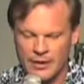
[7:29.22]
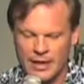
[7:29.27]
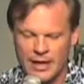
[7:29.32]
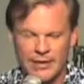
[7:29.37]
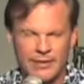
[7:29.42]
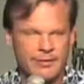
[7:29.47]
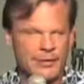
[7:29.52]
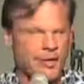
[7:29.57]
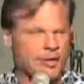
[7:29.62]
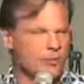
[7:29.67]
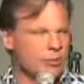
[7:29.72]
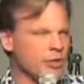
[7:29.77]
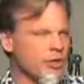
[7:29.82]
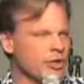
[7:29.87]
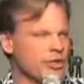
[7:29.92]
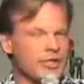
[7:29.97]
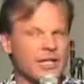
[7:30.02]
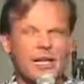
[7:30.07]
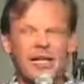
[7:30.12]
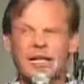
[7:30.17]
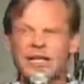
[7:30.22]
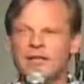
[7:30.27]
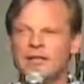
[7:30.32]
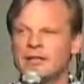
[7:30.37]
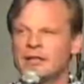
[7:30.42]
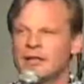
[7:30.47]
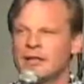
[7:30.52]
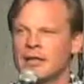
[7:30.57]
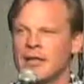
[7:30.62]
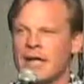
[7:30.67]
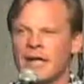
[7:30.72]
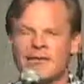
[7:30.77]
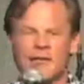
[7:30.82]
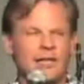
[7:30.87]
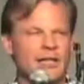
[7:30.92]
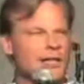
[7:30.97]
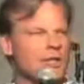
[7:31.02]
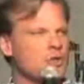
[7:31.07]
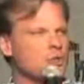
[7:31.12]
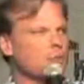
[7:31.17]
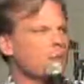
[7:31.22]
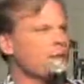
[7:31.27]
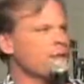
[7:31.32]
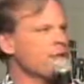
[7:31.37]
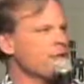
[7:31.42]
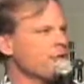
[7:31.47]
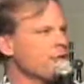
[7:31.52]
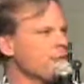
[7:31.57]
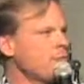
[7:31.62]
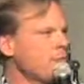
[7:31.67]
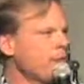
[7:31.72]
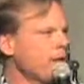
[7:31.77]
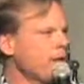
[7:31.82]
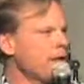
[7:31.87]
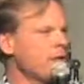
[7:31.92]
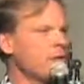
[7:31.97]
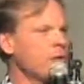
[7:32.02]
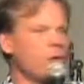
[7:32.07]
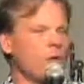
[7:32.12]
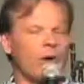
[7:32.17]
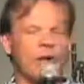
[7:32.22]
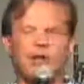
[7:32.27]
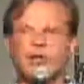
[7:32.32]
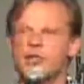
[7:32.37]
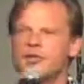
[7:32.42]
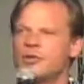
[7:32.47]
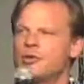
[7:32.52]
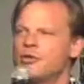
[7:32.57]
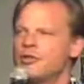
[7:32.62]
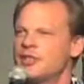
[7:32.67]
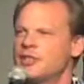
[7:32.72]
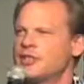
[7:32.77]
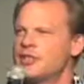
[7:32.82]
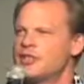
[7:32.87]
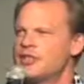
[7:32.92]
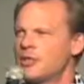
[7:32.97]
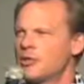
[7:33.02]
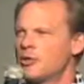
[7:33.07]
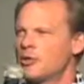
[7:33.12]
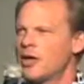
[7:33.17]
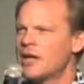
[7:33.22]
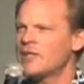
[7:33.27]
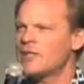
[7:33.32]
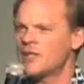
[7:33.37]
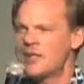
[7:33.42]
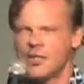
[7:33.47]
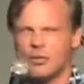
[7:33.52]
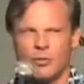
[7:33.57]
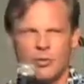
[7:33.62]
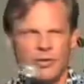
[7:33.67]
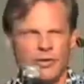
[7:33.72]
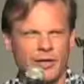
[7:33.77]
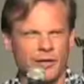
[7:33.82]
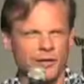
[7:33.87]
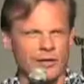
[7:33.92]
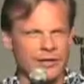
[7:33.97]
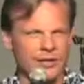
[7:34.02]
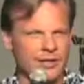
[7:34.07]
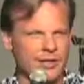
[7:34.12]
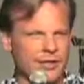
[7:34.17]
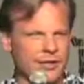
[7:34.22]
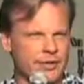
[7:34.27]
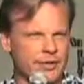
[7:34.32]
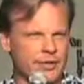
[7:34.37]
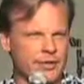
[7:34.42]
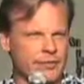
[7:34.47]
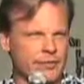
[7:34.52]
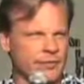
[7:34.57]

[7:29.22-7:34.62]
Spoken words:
And then when you're done, have each person pick 1 or 2 things they resonate with on the list,